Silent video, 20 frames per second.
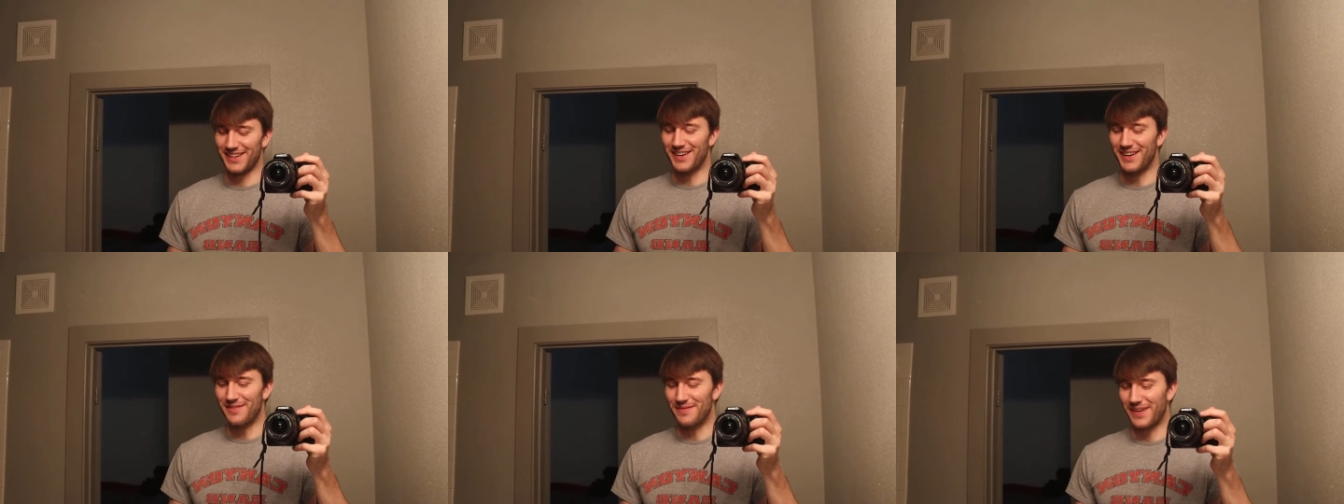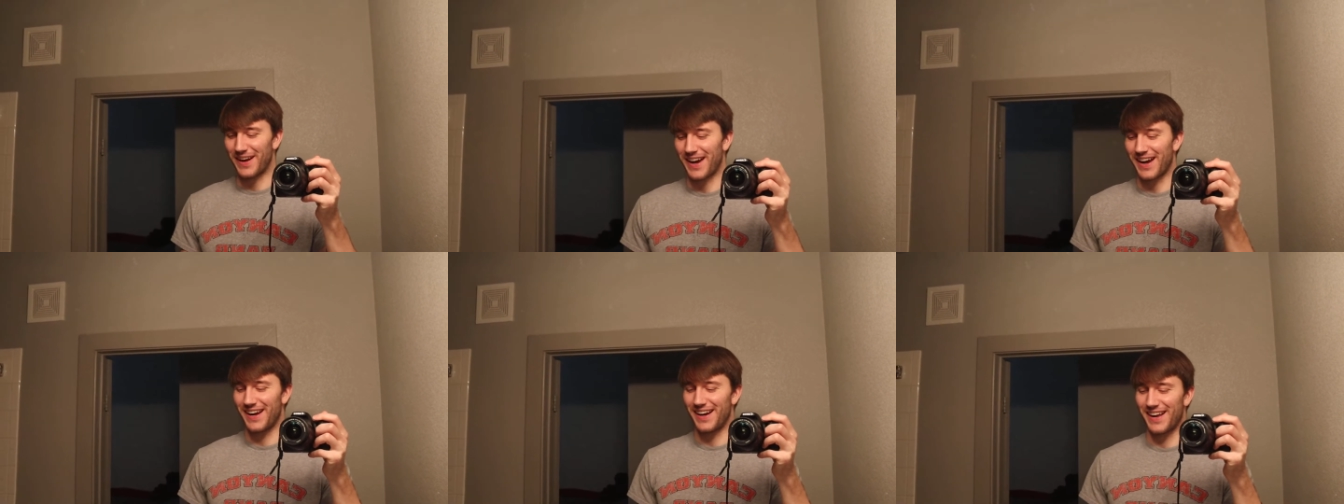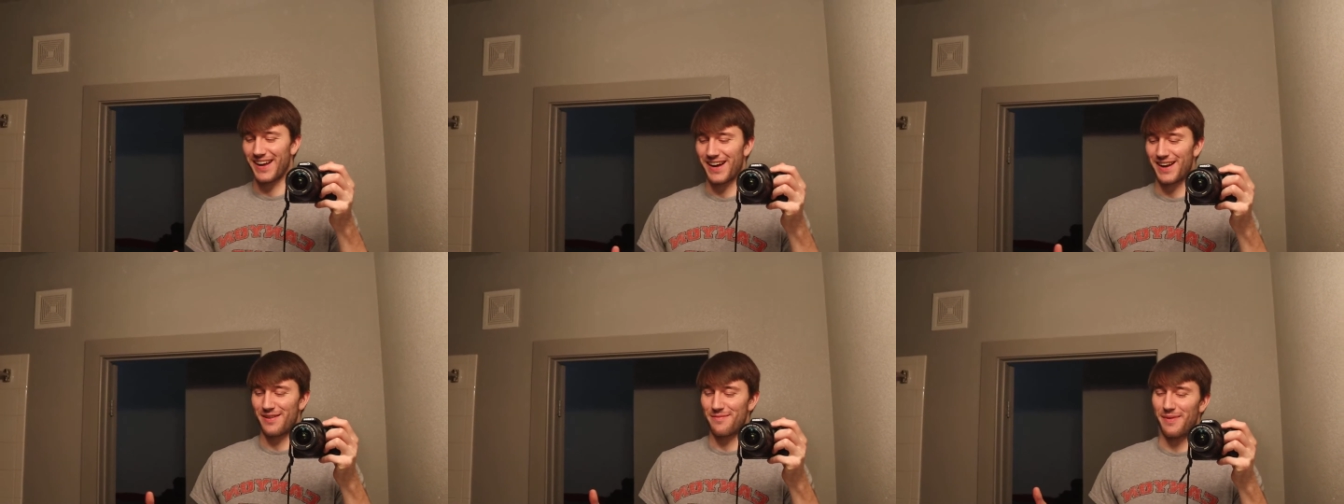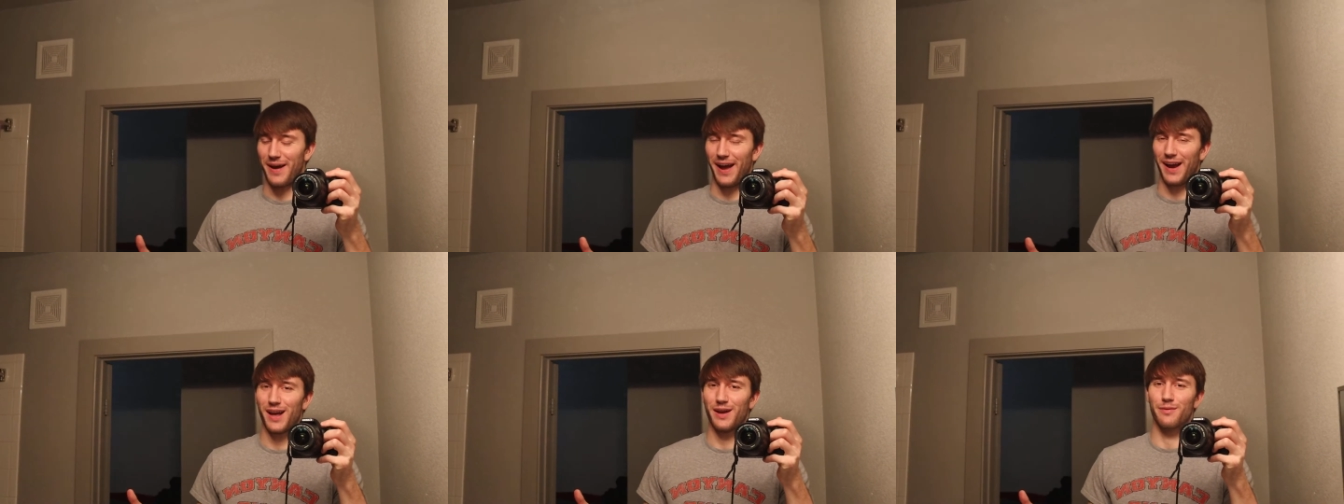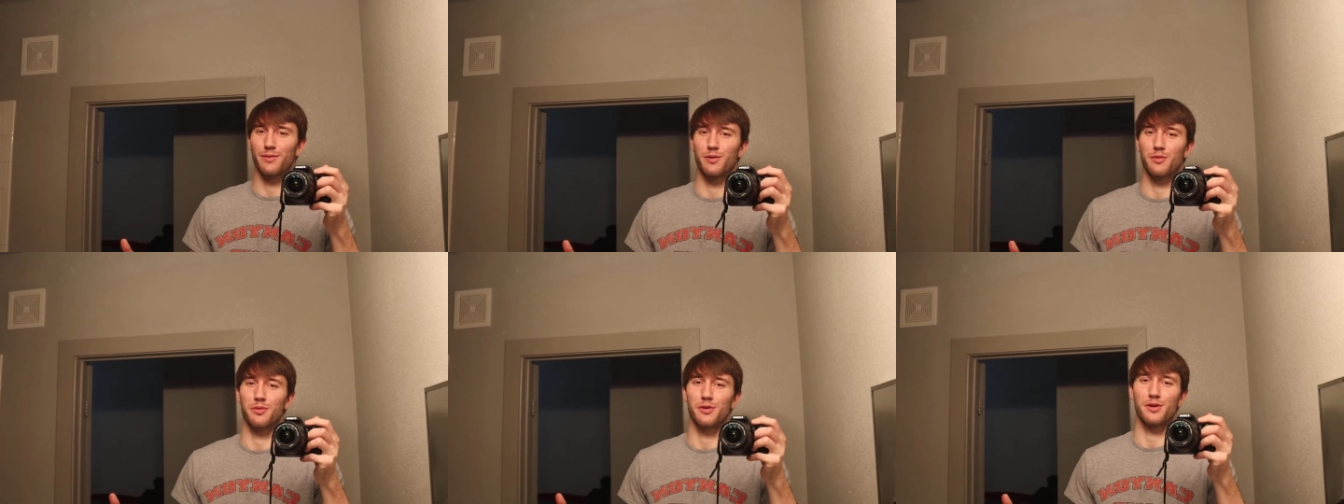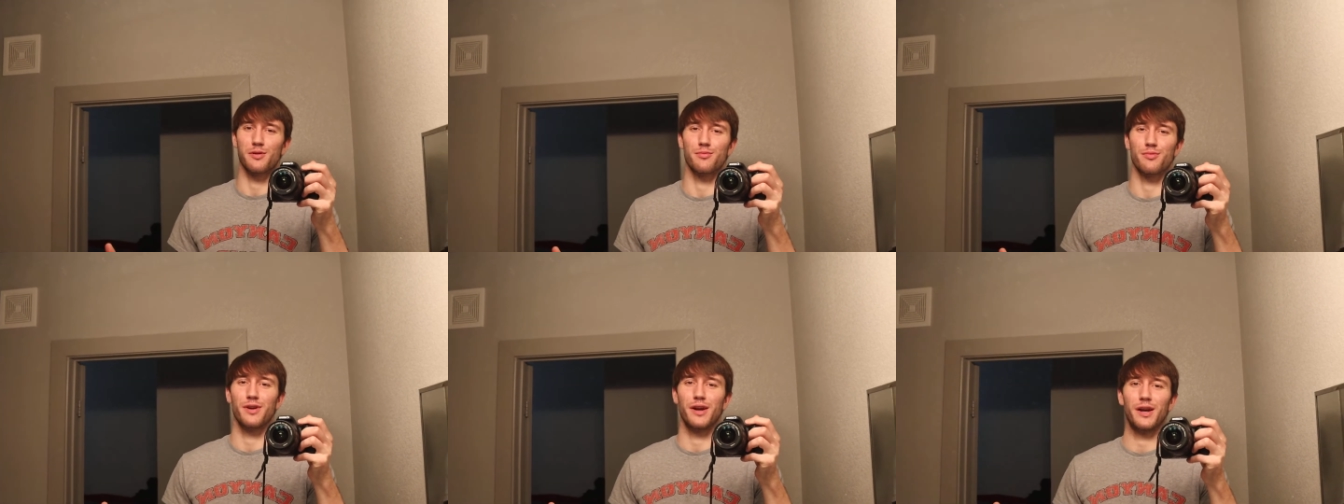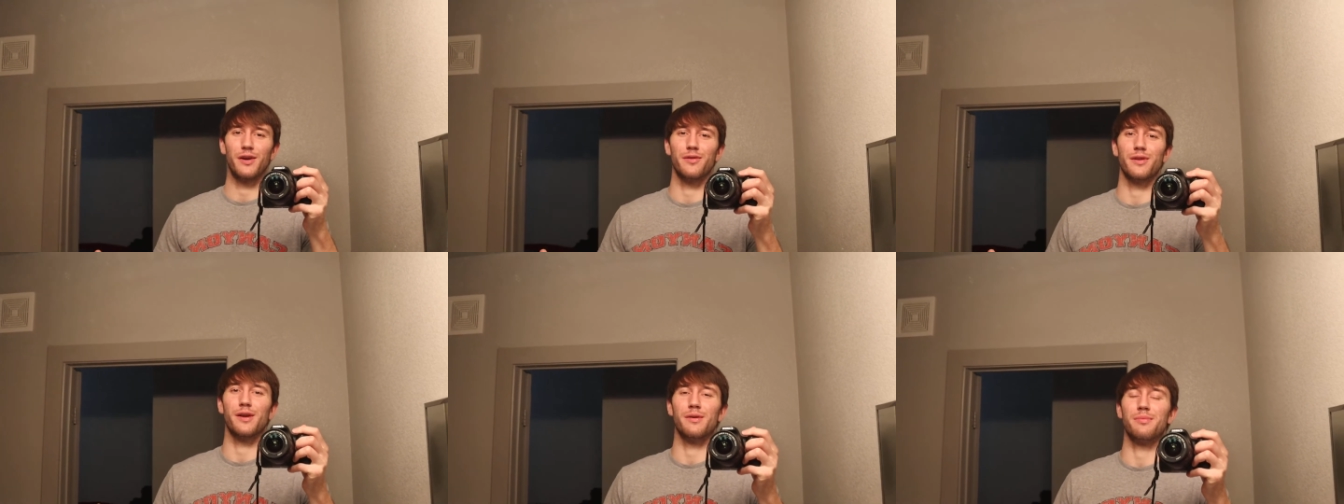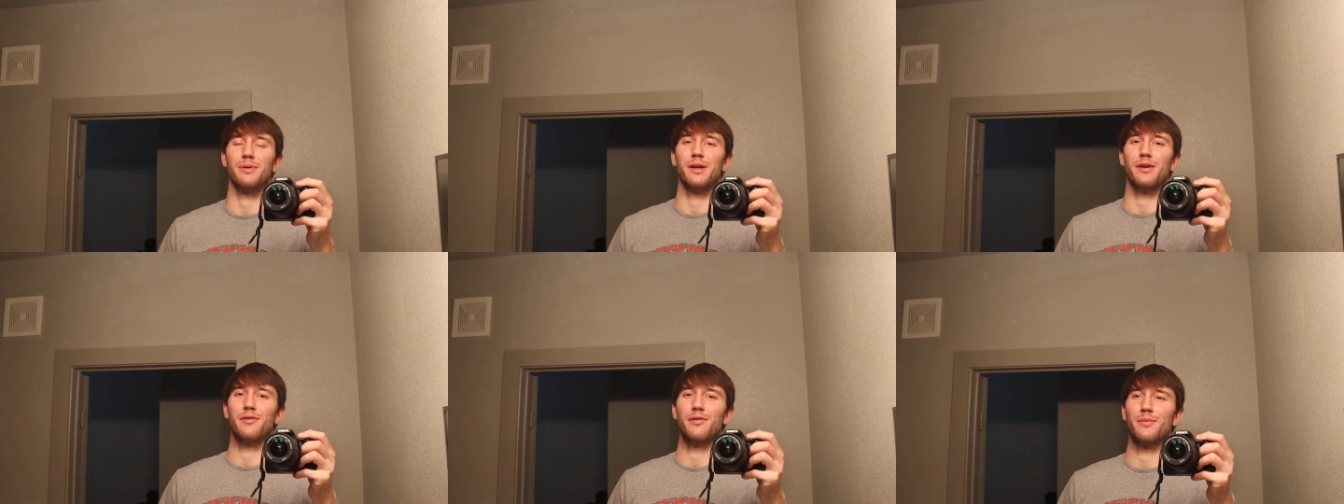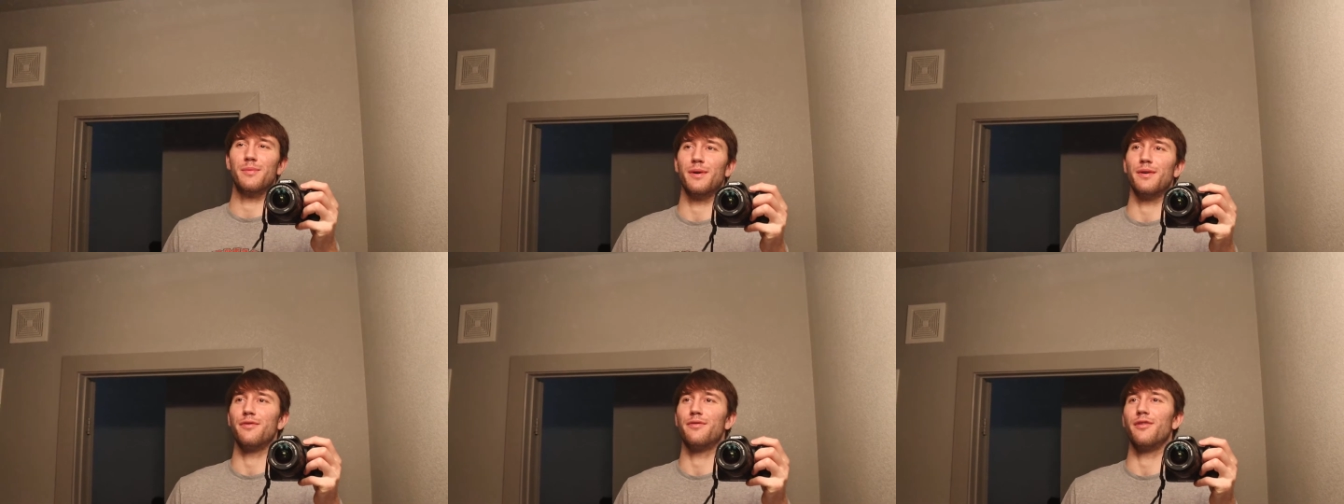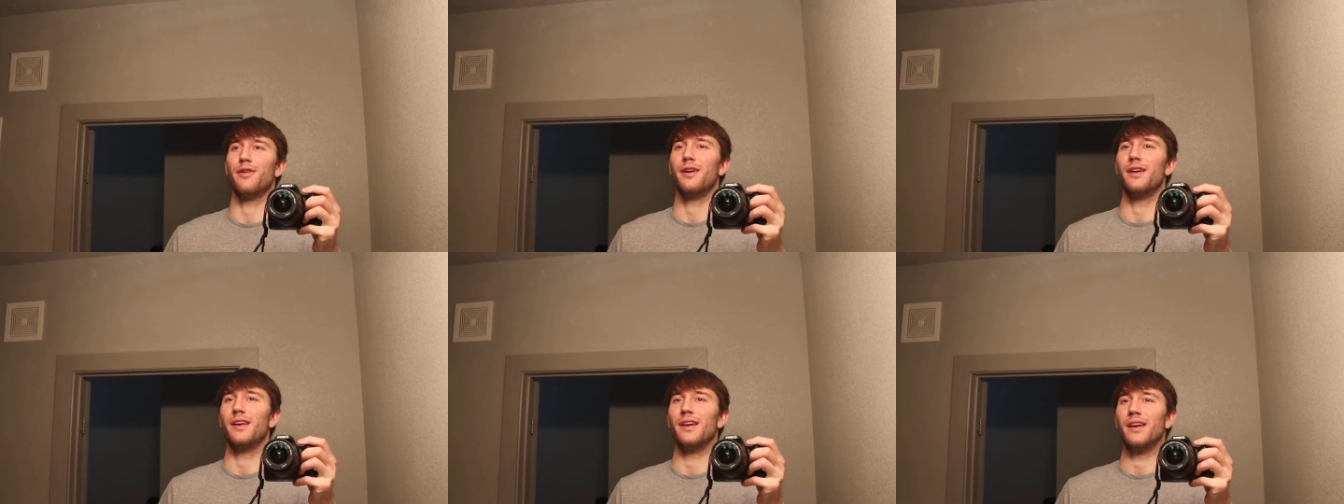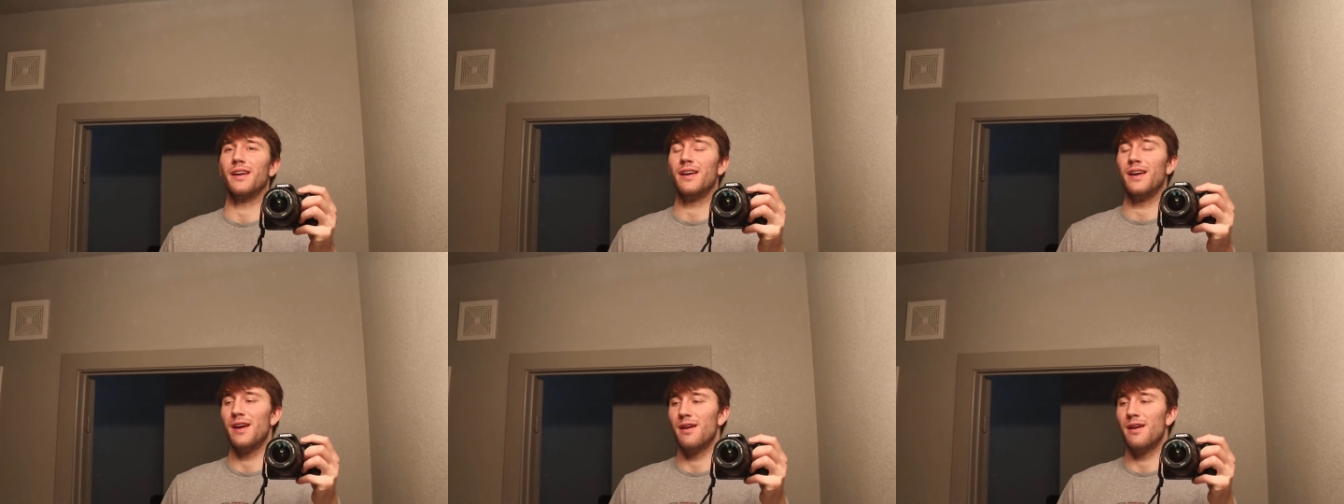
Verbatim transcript: Um, I kind of got it back up a winter break when I played with my friend.